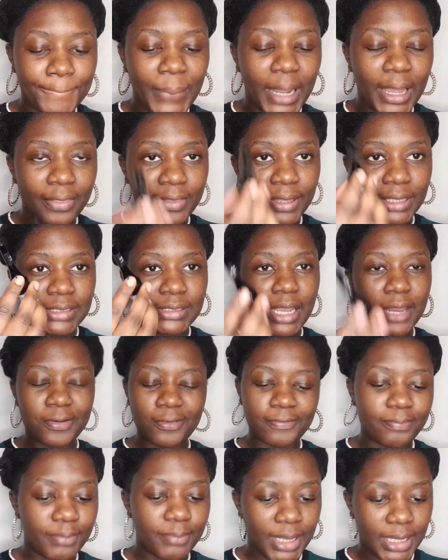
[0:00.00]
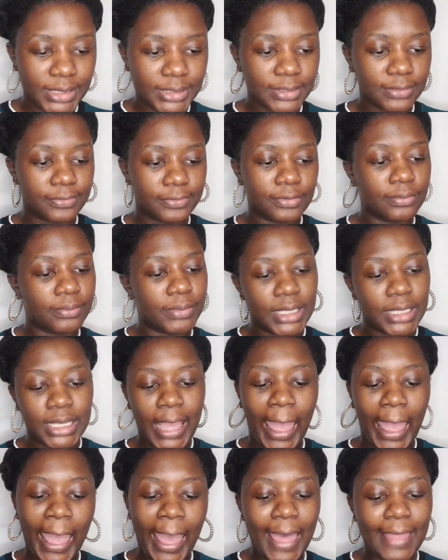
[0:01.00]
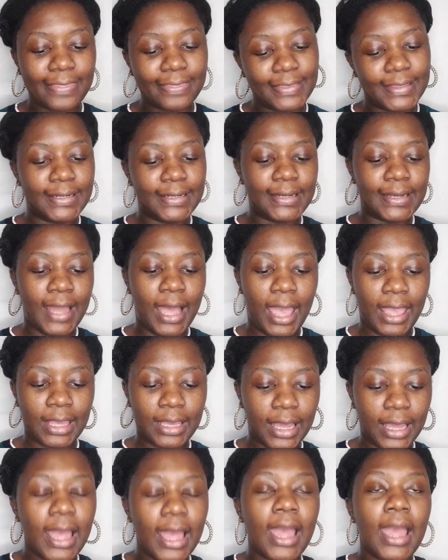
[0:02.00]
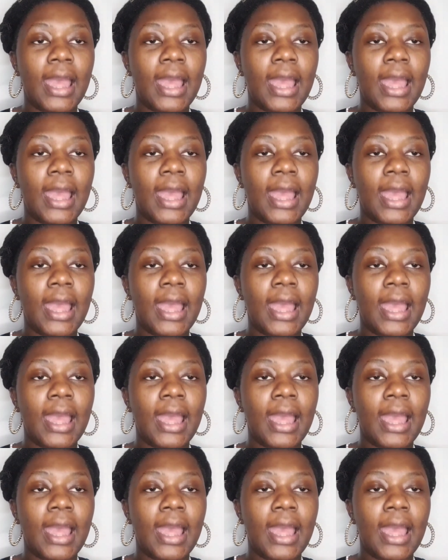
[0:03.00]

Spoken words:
but that's kind of messy for me and the like.